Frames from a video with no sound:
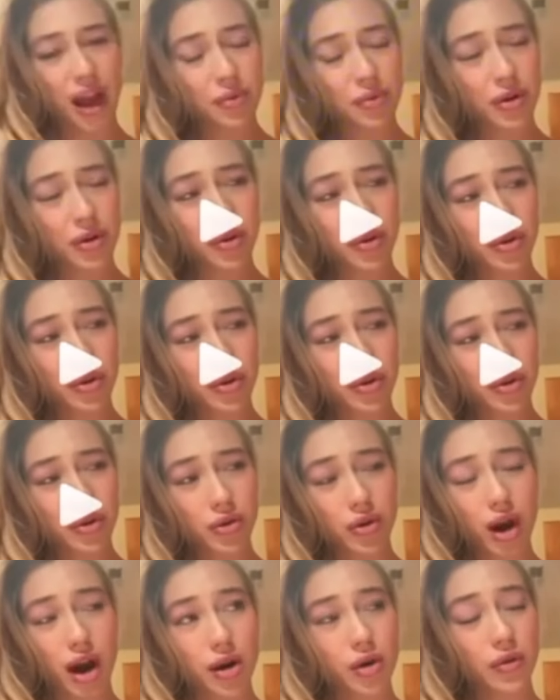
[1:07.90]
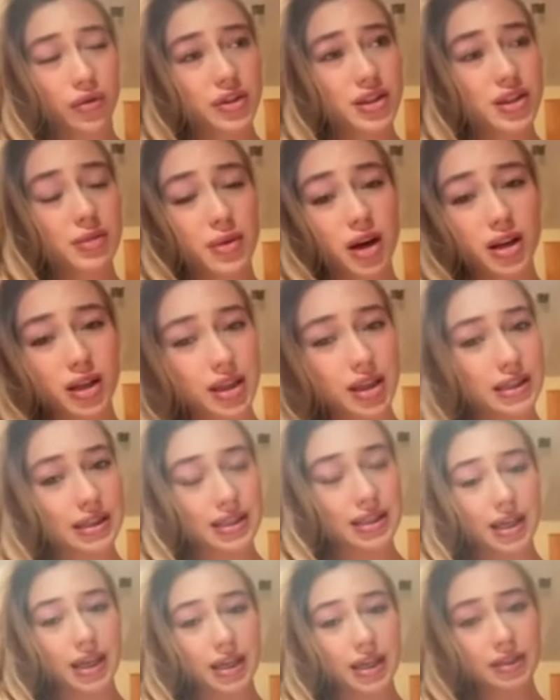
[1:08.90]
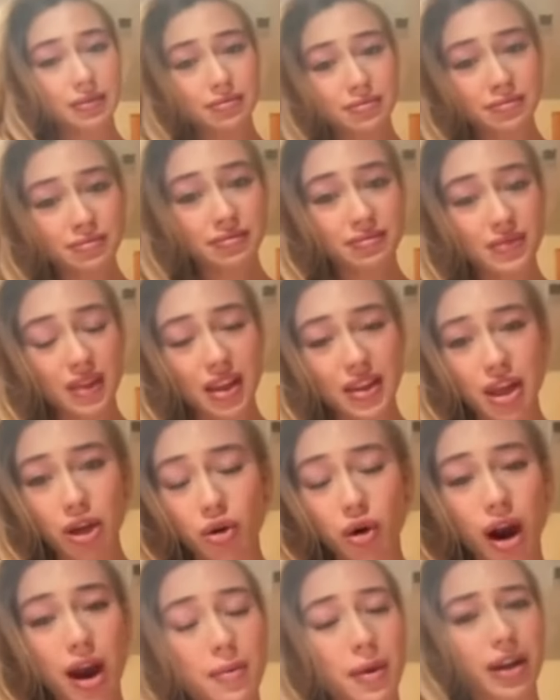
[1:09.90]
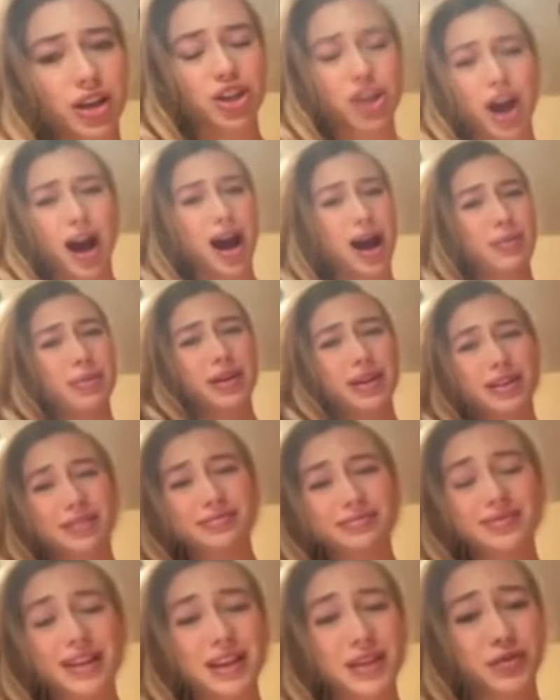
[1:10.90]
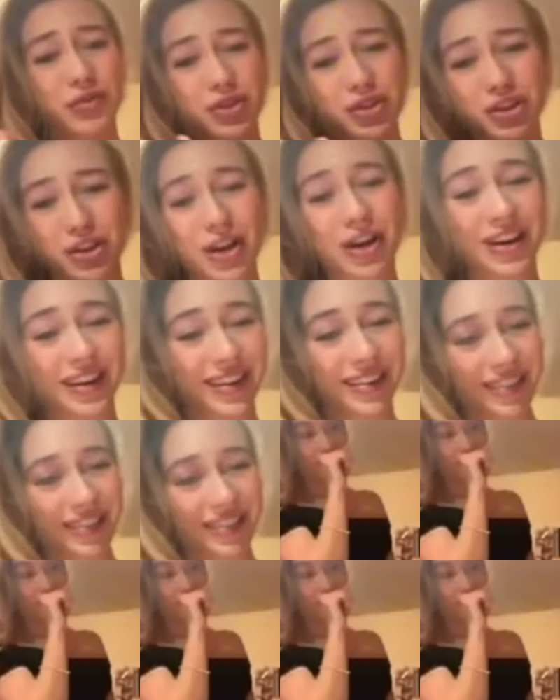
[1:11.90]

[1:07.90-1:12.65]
rather cry over some onions than cry about a job. That's for sure.